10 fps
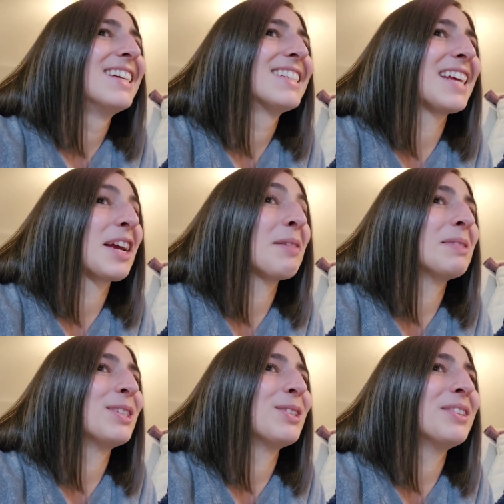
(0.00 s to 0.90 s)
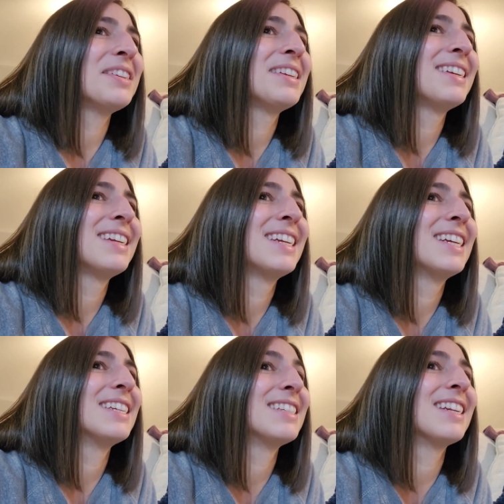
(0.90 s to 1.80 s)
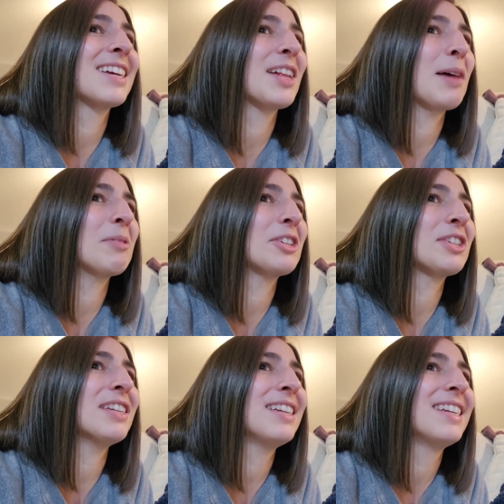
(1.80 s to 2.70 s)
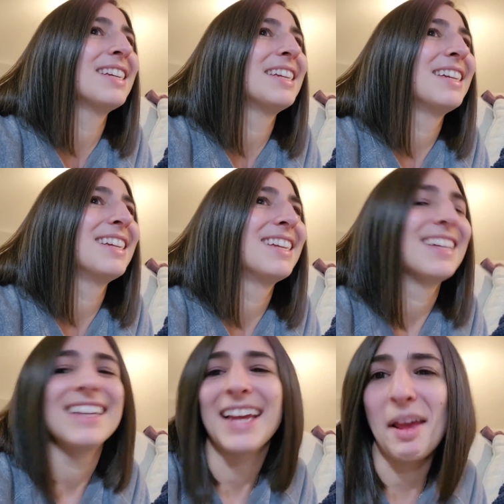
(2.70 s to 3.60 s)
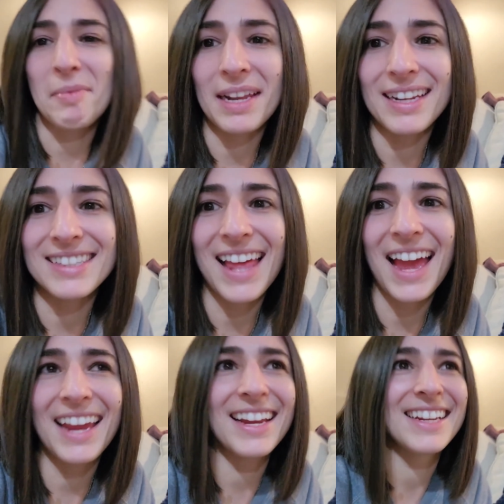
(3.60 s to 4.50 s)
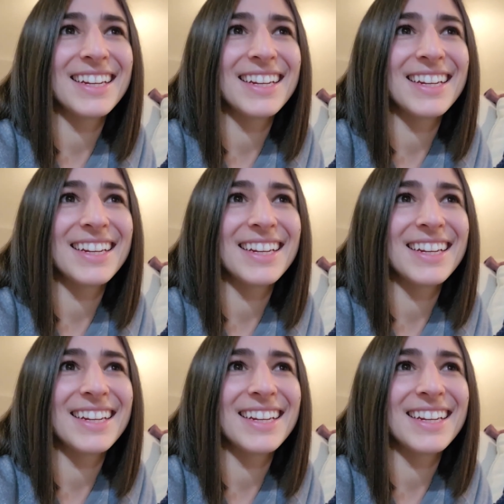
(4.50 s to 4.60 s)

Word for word: Say coming soon? No. Is it a collaboration? No. I bet he's lying.